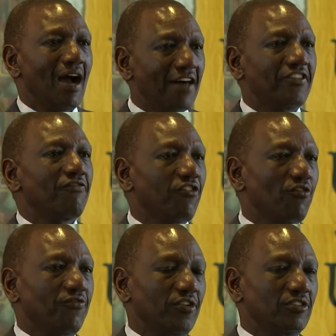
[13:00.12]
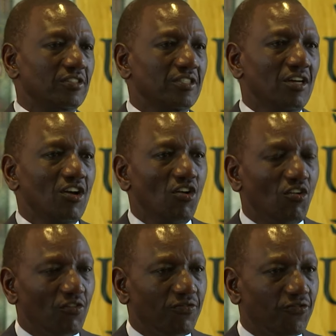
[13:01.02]
at the forefront
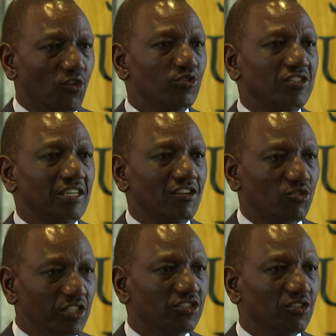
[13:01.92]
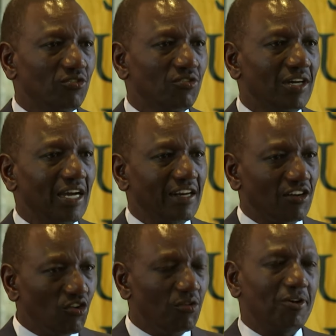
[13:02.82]
of forging regional
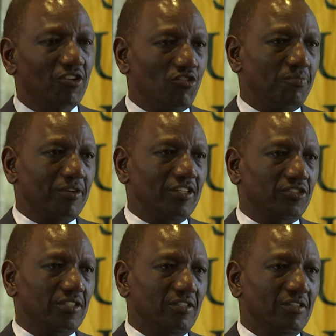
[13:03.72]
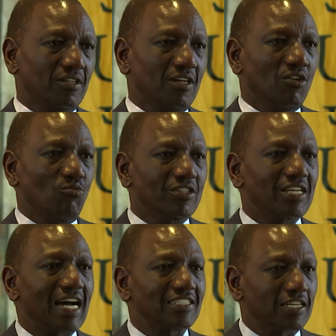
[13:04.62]
and global cooperation, which
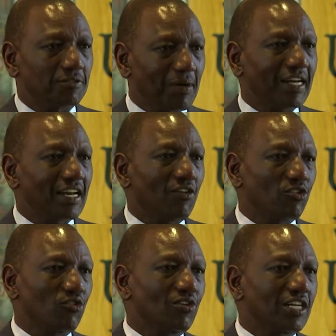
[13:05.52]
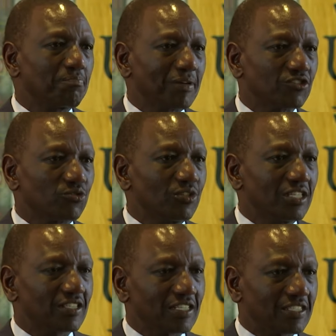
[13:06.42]
has expanded our role in
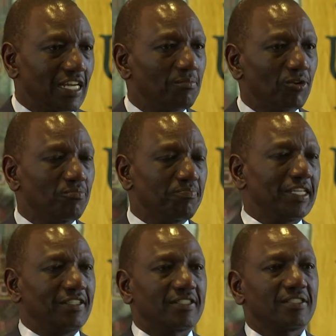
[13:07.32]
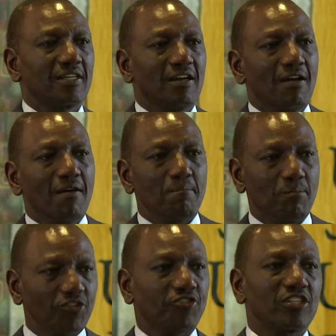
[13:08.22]
pursuing sustainable peace,
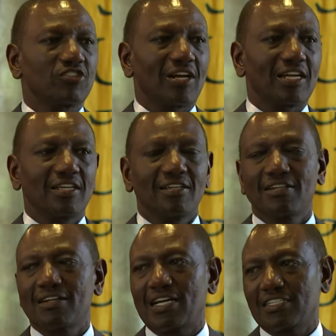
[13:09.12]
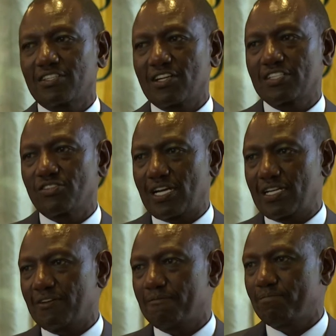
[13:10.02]
both regionally and internationally.